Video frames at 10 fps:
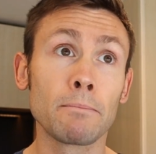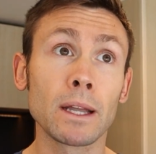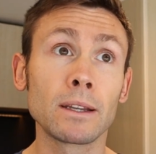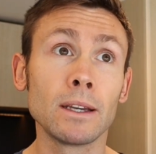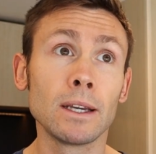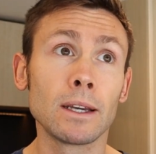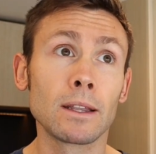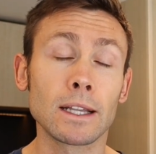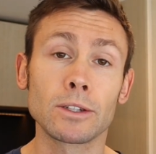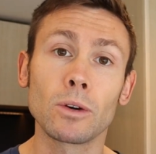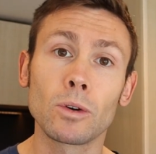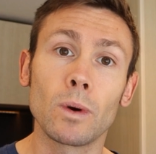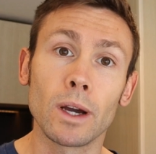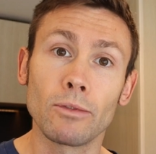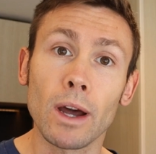But that's not
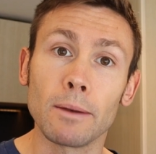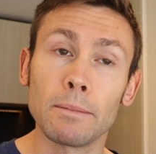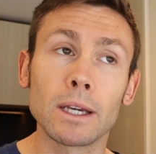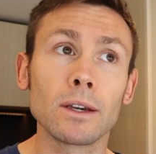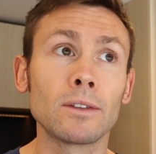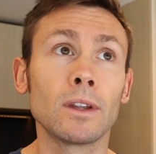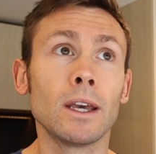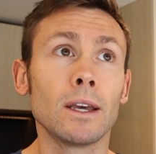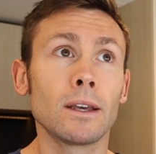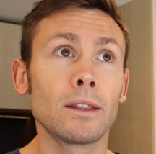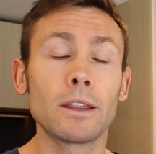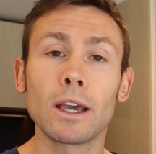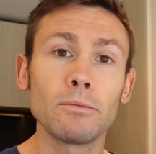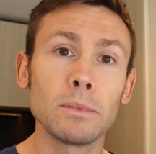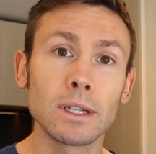quite right, because the
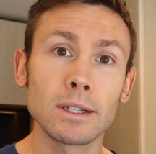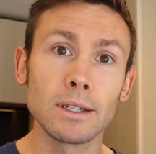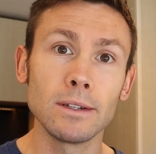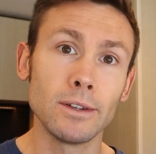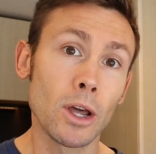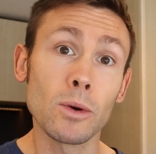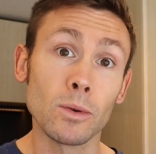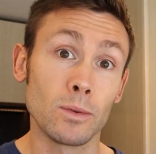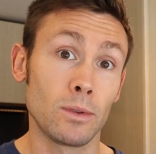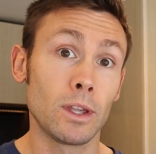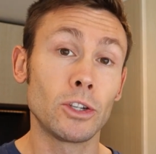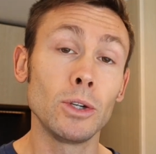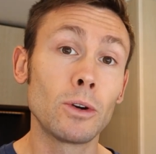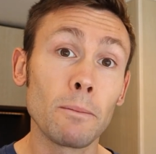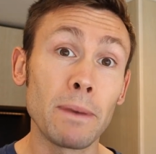government doesn't know that
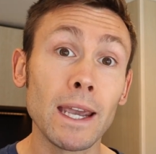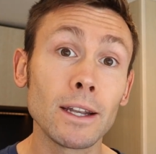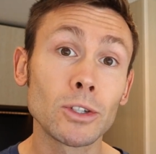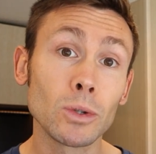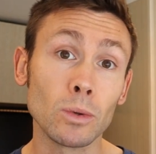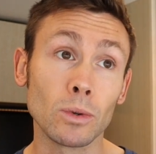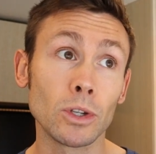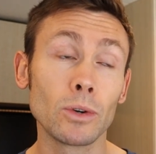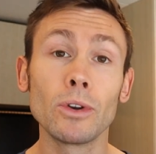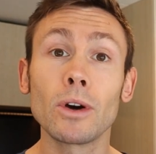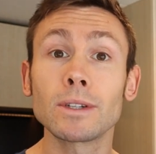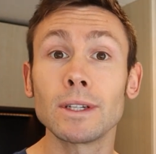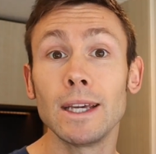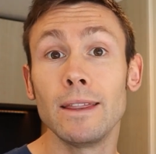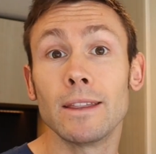you got paid at all. You're not
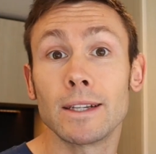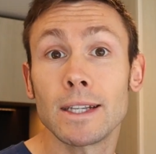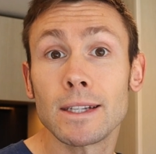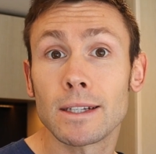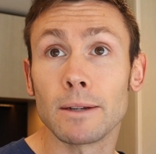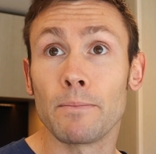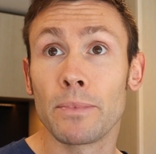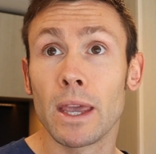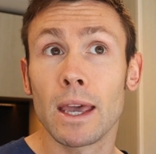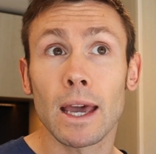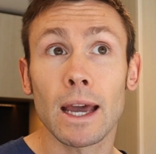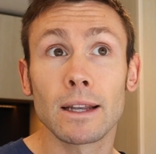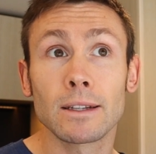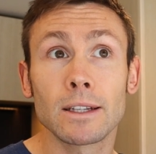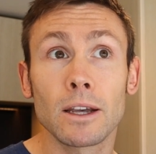in the system.
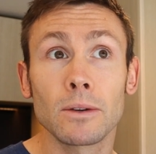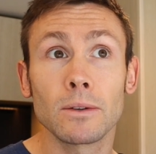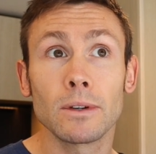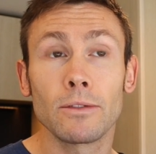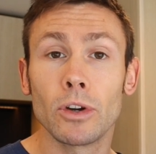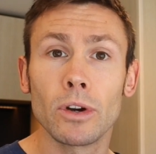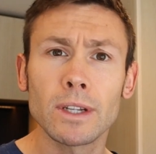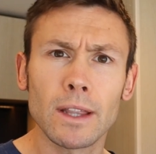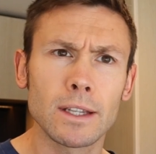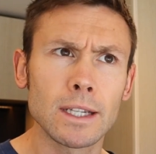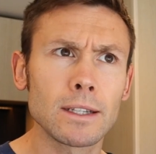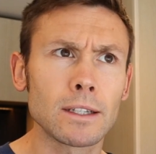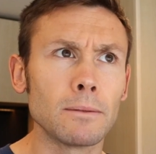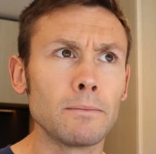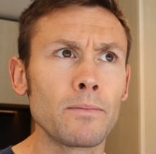And so if you're not in the
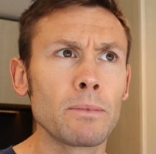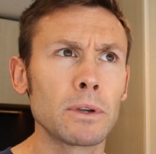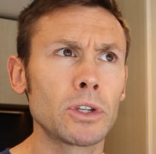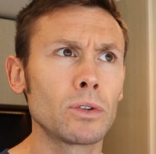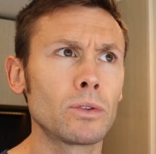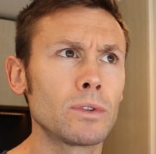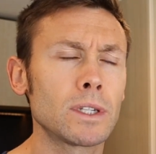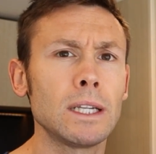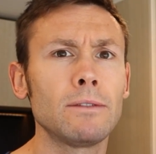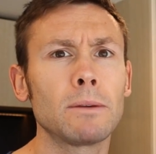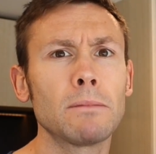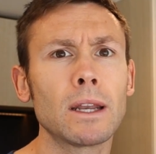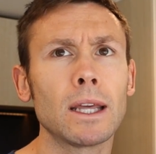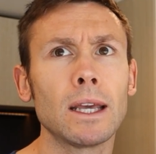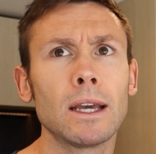system, but you're receiving
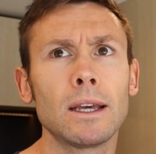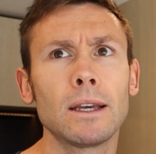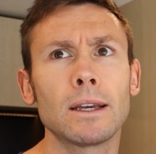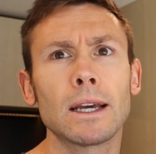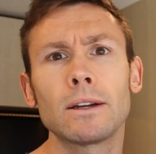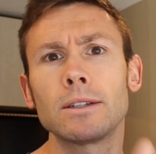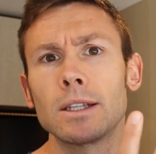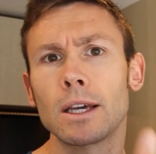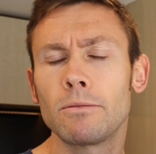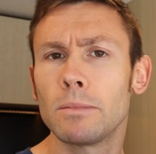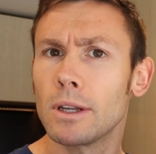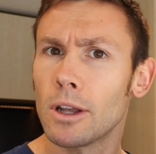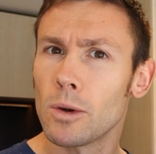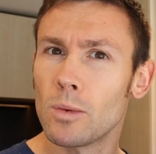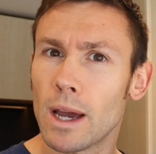money, how does the government
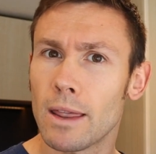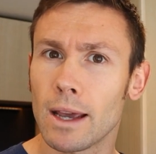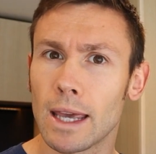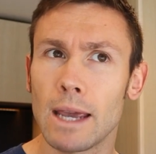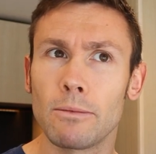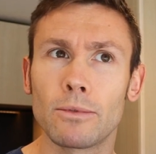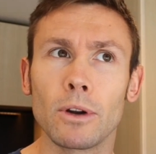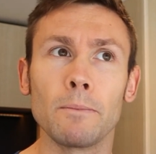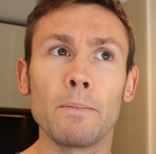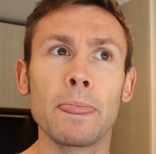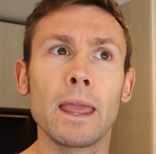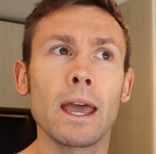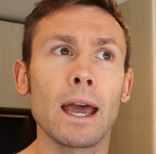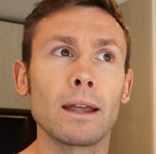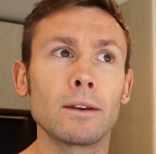know where that came from
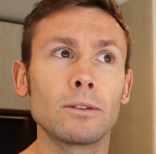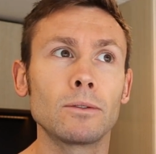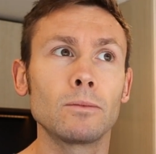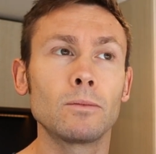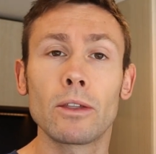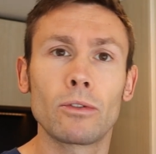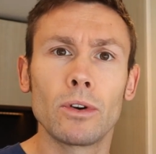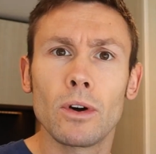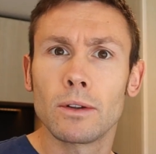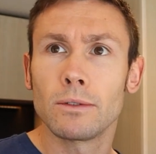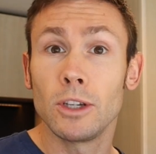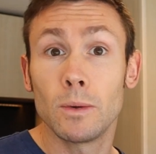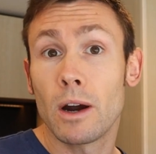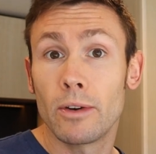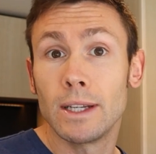and whether or not
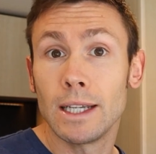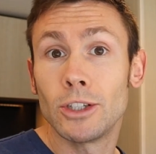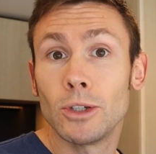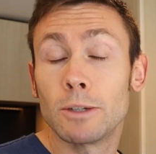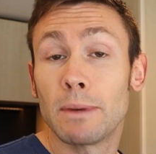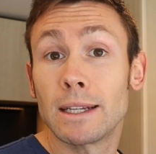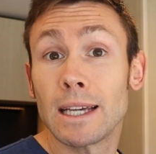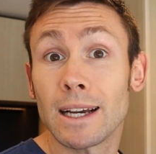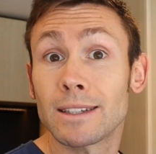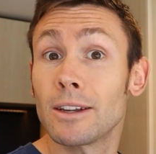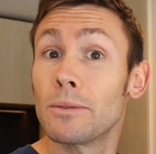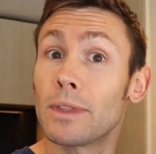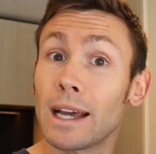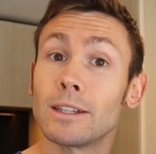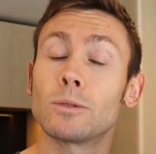you are indeed due to pay tax? So
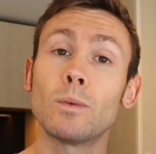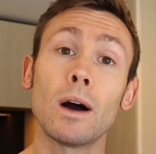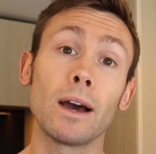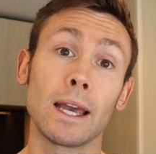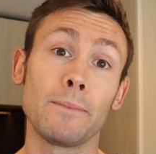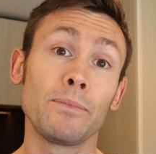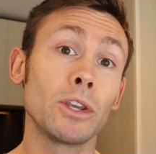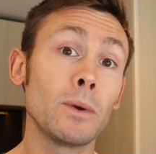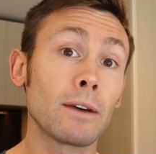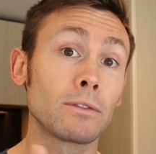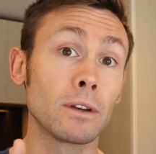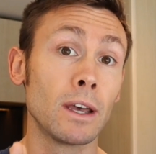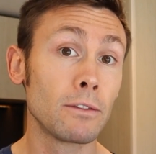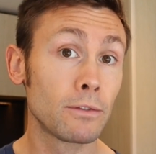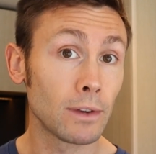that is why you have to
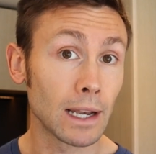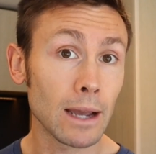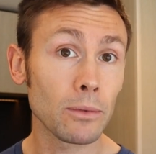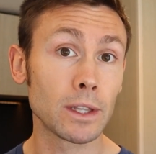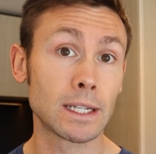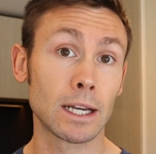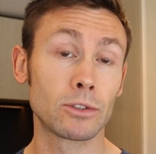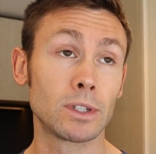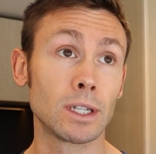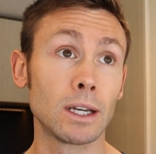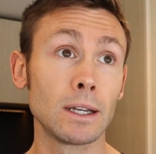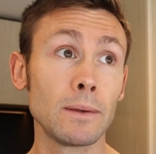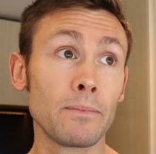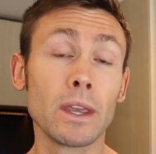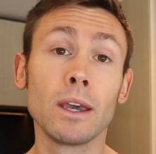fill out the tax return.